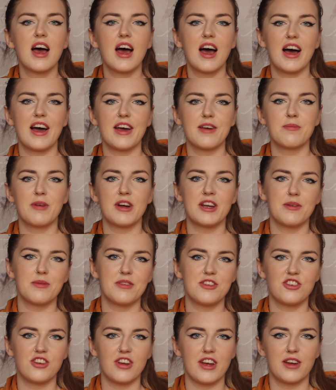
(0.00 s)
Hi, my name
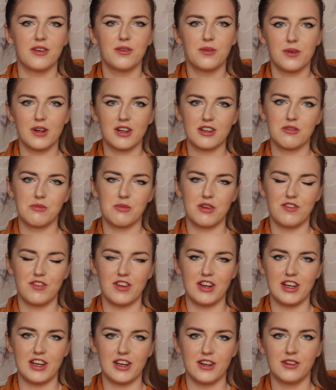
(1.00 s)
is Jade. Welcome to my
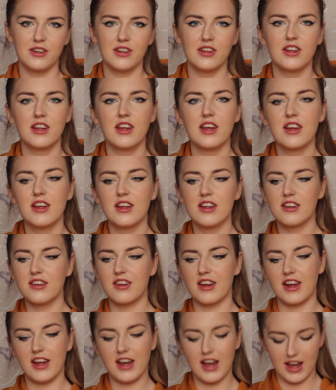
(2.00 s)
video.
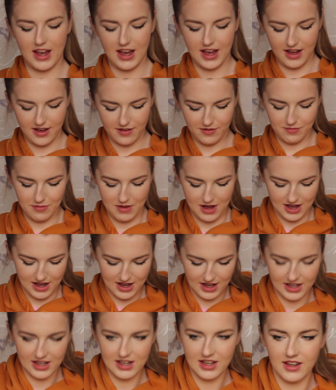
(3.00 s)
Today I have
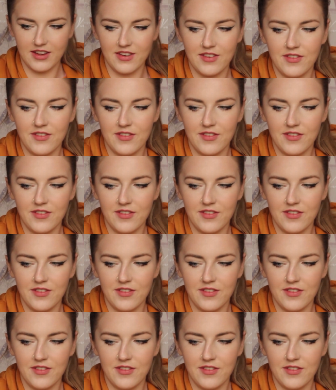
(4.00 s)
my